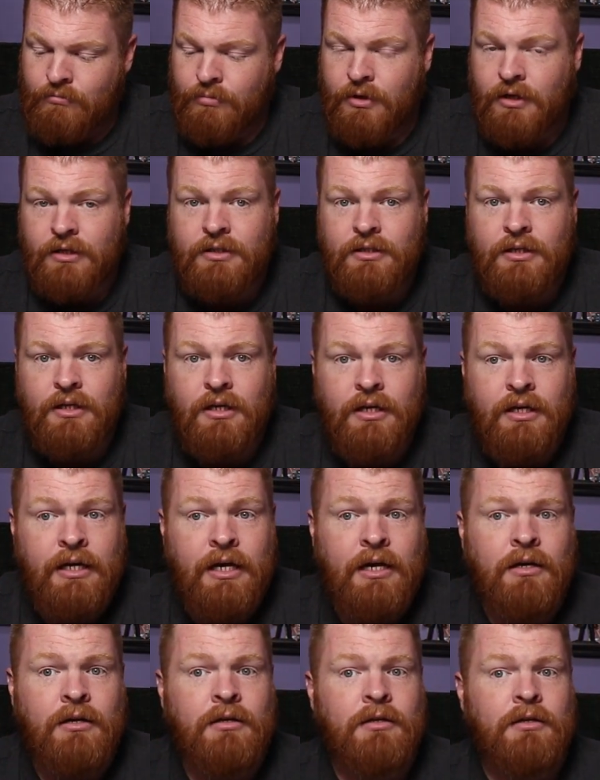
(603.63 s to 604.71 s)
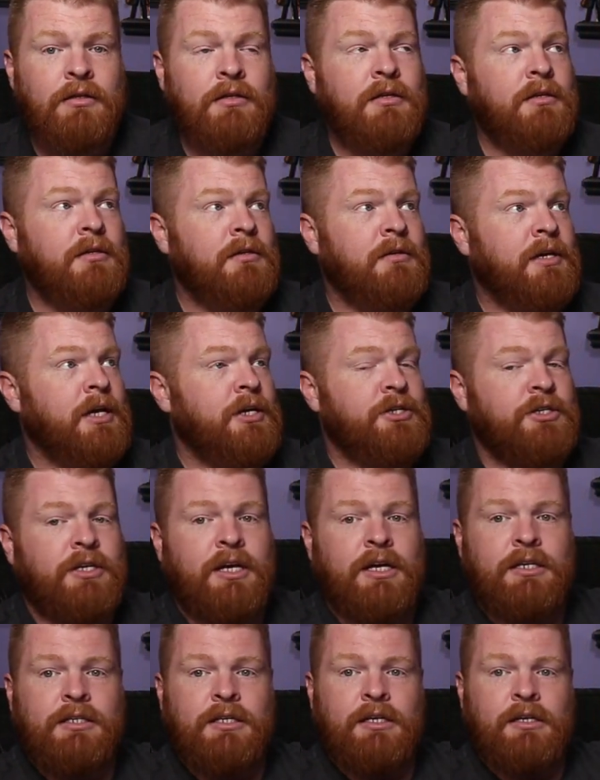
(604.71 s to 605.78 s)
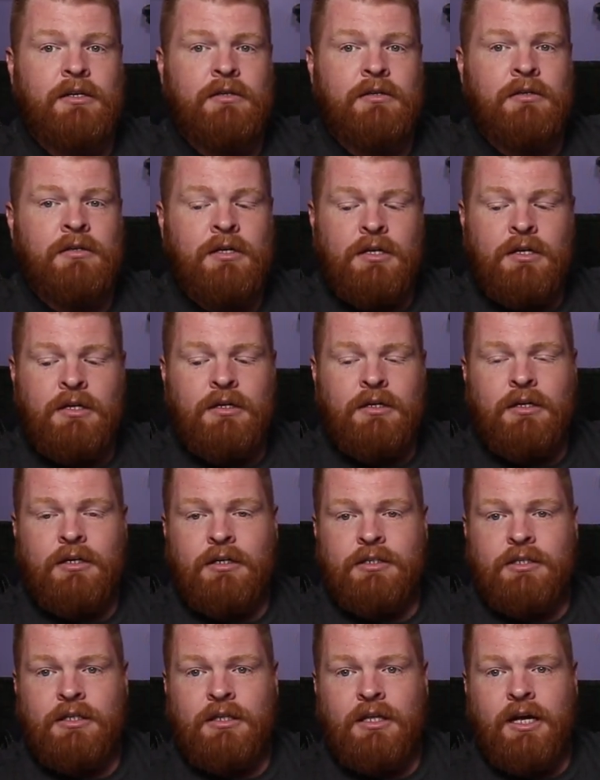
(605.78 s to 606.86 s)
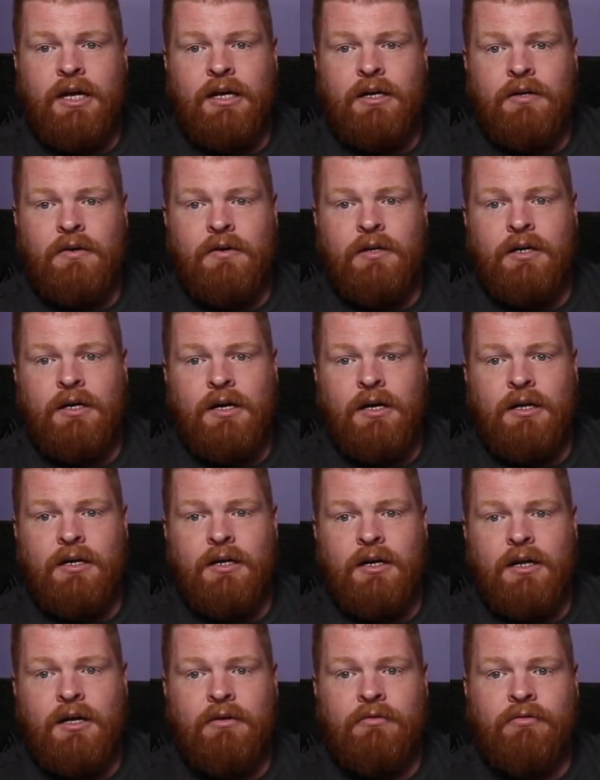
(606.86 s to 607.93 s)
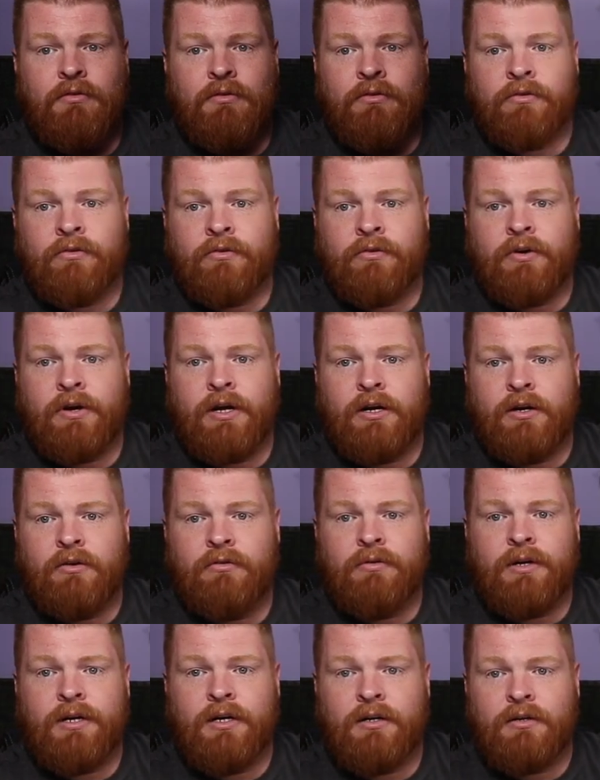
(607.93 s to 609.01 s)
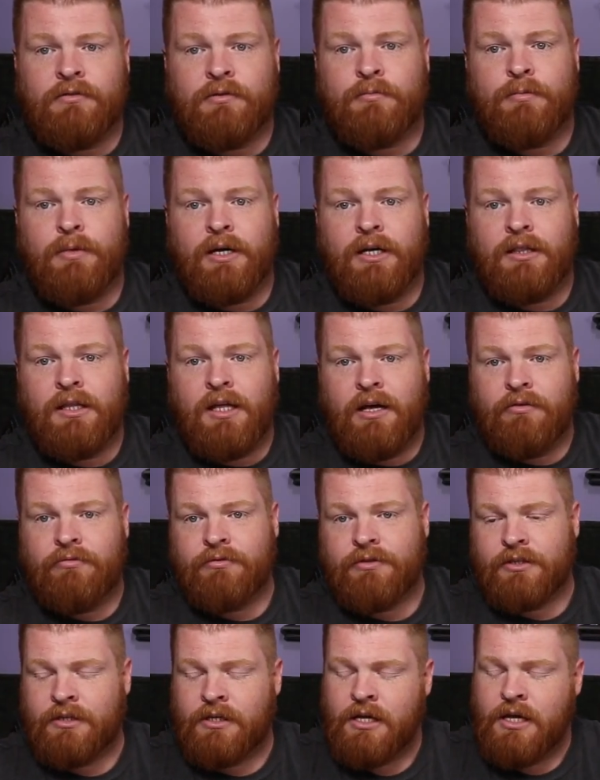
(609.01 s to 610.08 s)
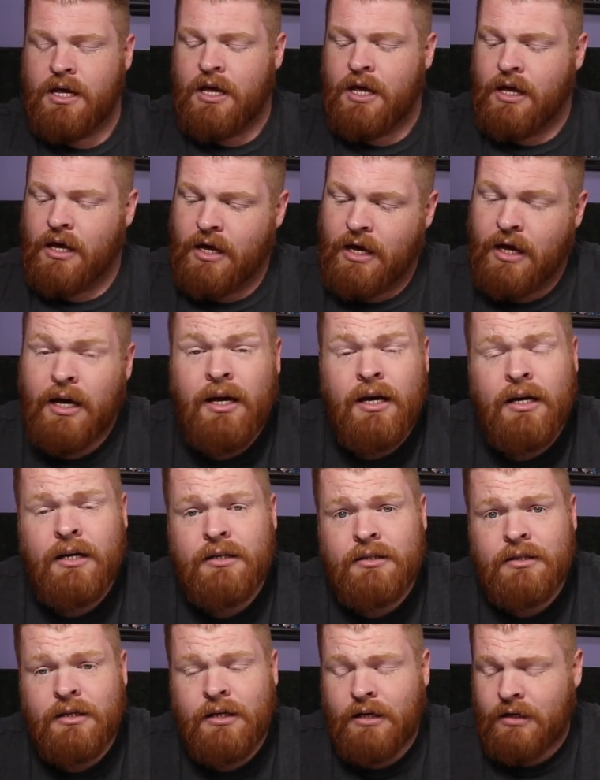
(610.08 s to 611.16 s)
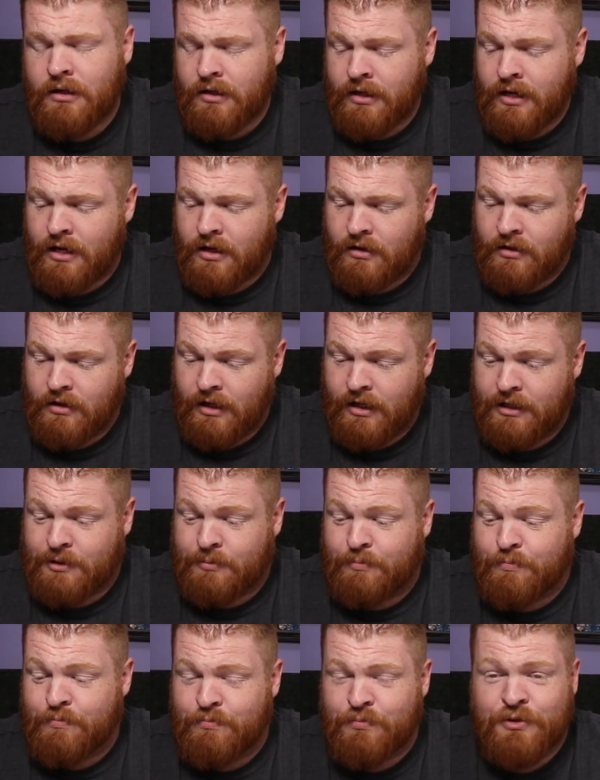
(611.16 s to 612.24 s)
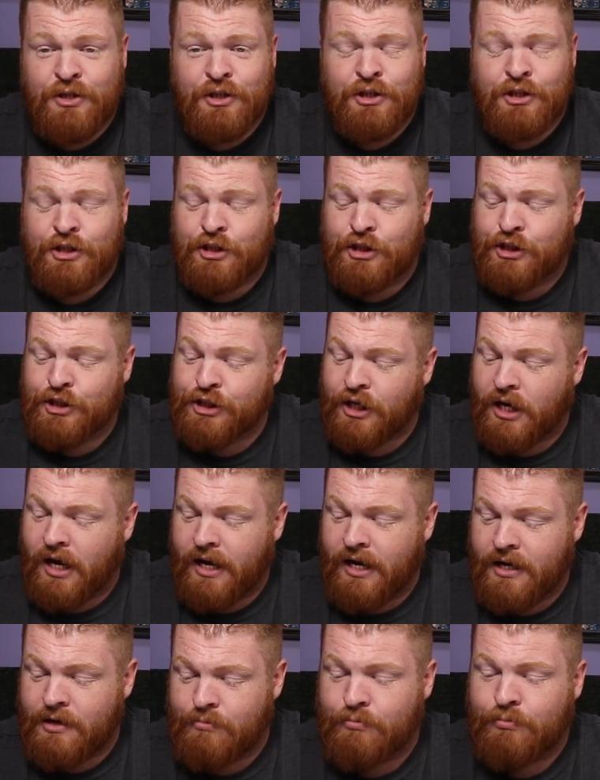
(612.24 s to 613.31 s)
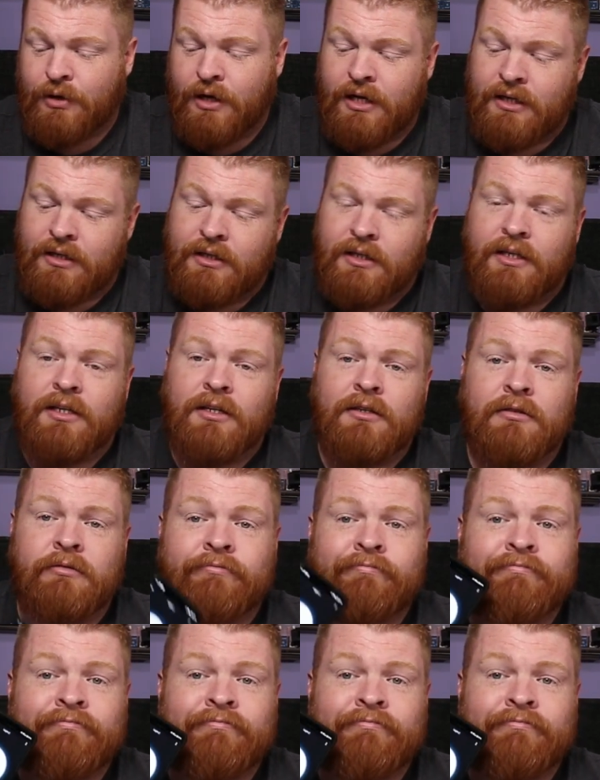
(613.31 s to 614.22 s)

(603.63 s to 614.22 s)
But yeah, in case you can't tell, there's a light going on and off right over here to my left. And yeah, nice just giant button here